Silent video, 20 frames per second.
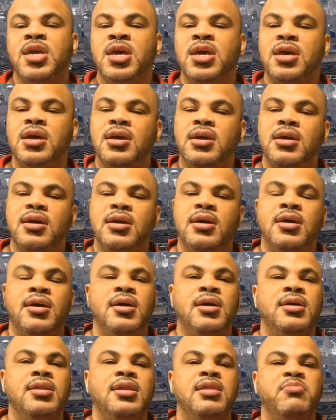
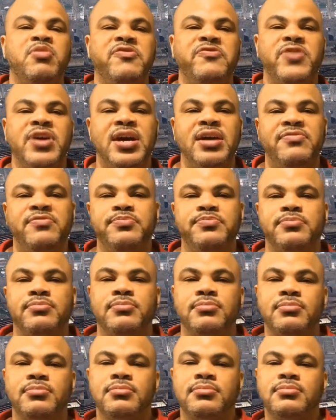Number 5.
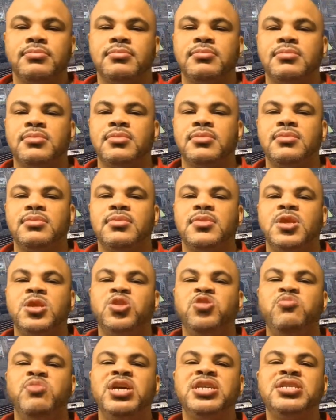You
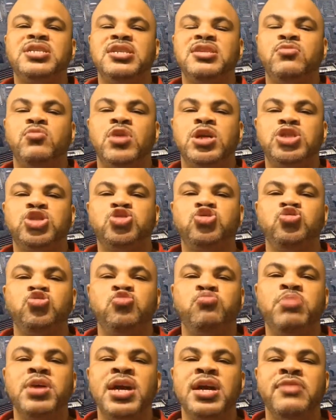basically want to
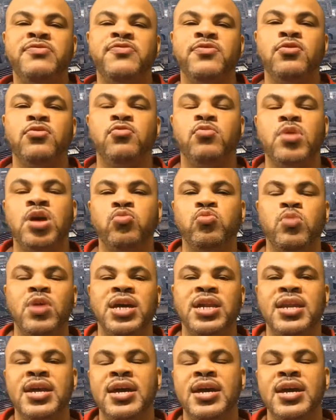pay for one way now.